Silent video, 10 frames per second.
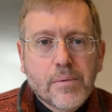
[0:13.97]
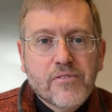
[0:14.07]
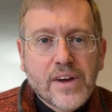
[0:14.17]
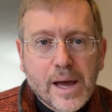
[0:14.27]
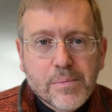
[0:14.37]

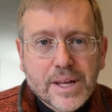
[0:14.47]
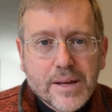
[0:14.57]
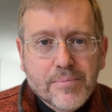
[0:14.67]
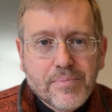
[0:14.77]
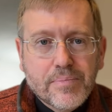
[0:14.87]
family.
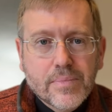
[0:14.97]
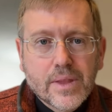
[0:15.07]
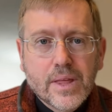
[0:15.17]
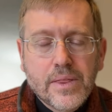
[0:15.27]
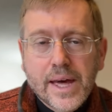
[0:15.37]

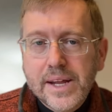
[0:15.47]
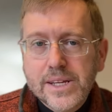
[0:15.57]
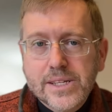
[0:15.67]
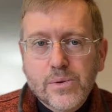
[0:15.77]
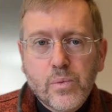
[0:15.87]
That
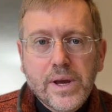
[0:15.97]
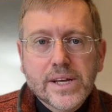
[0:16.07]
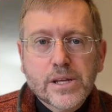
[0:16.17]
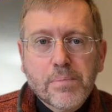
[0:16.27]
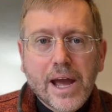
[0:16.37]
is, we
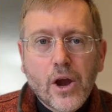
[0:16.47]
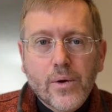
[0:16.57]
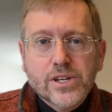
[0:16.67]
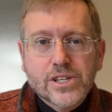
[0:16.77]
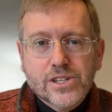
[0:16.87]
as a
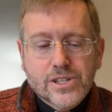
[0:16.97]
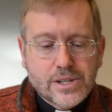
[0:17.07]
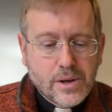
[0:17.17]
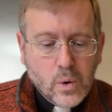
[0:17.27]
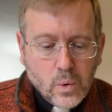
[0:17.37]
parish, as
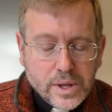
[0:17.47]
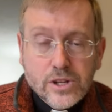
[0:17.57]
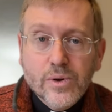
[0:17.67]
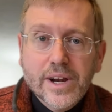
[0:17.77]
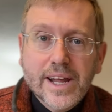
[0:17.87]
Holy
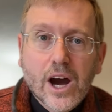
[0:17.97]
Trinity,